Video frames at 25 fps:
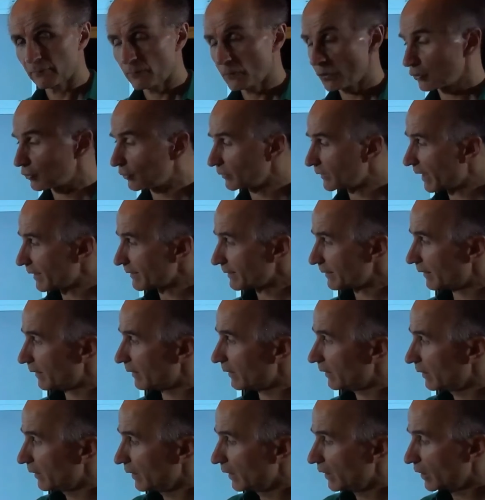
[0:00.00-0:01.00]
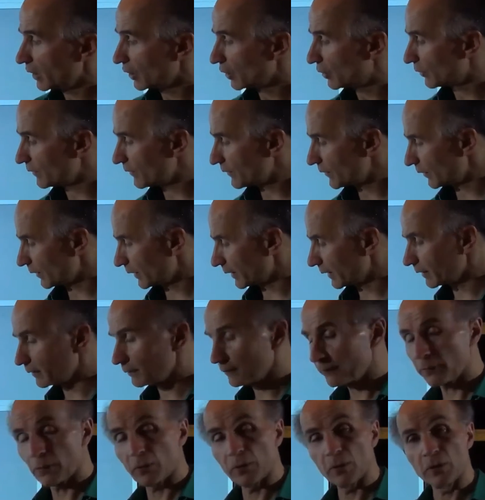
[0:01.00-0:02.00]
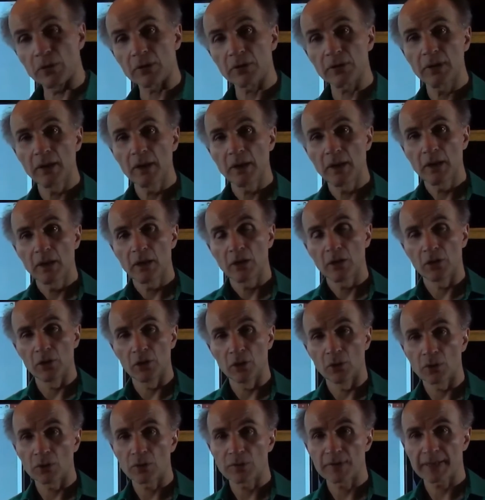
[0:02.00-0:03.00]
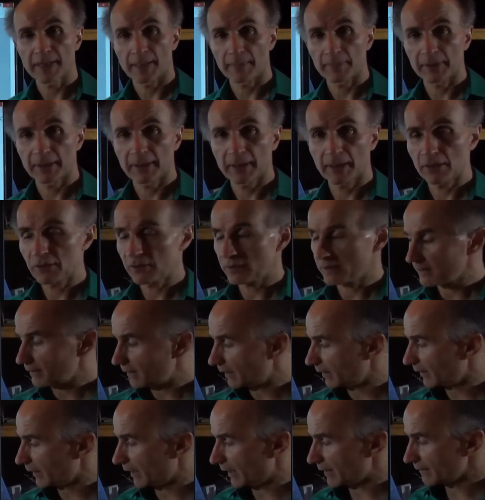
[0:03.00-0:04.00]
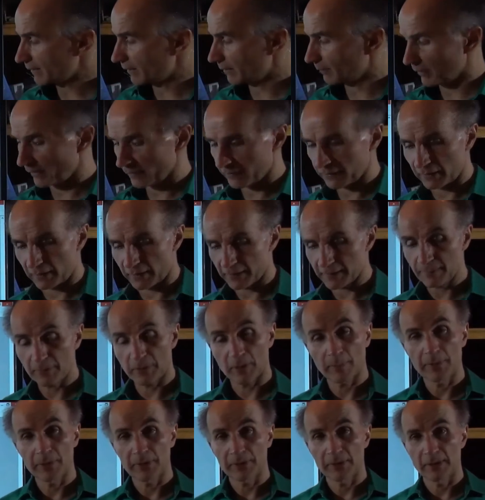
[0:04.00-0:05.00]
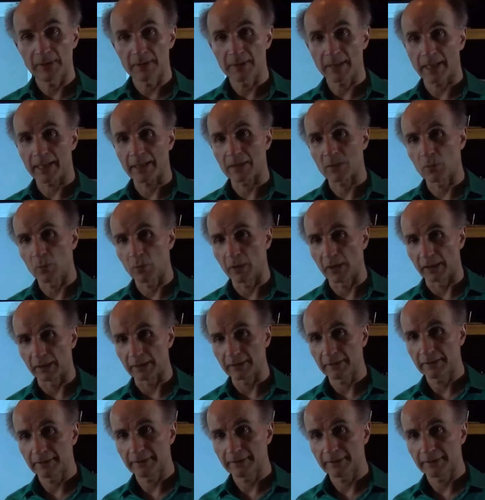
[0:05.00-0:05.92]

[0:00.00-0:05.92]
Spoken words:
So that's a good circuit for low noise applications, and it has some other nice properties as well.